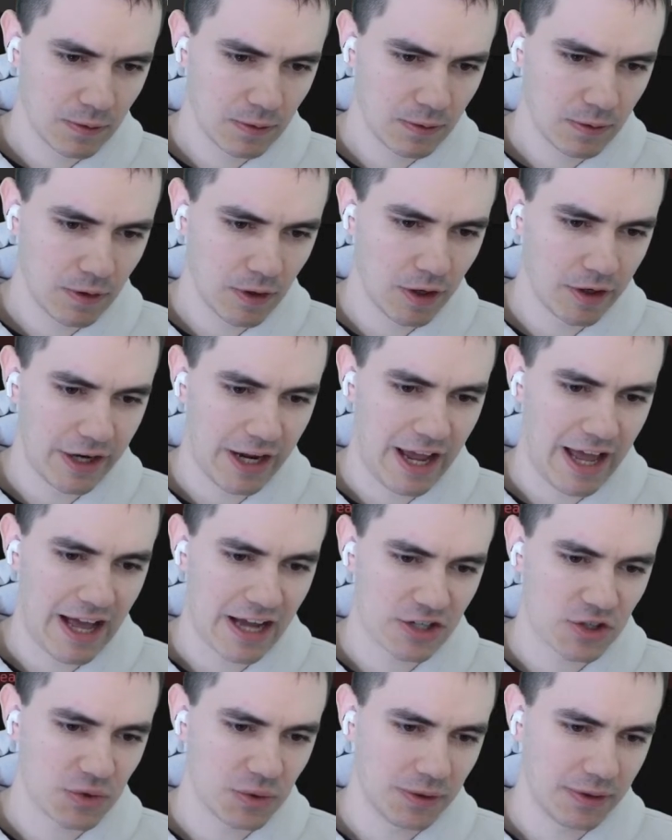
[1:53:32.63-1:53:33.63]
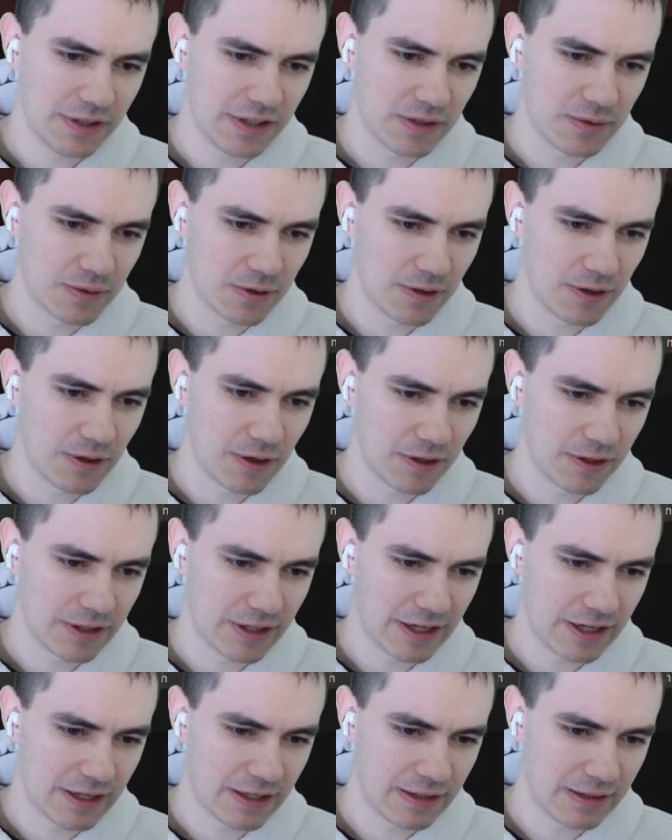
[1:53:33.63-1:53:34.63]
dot actual equal r
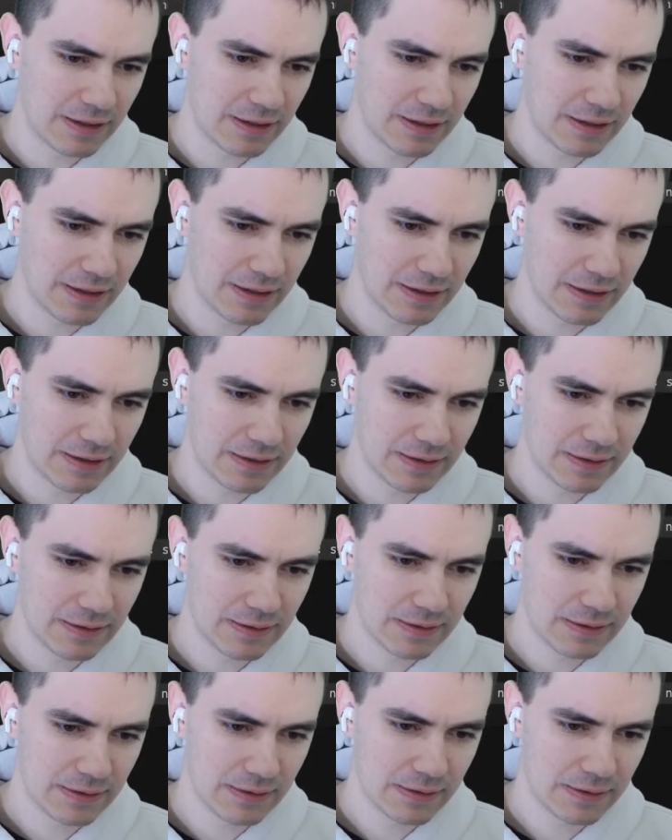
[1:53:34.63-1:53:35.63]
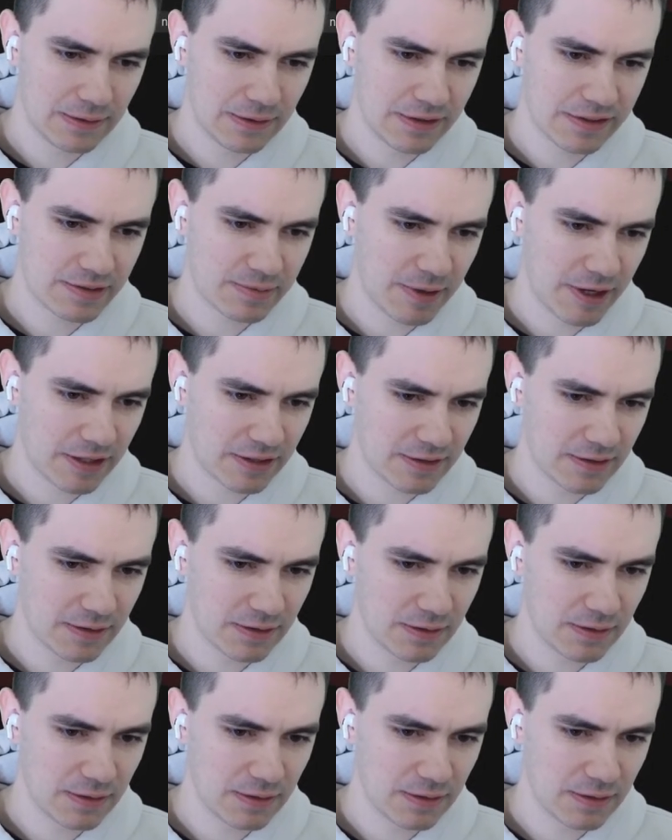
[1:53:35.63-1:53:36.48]
dot expected.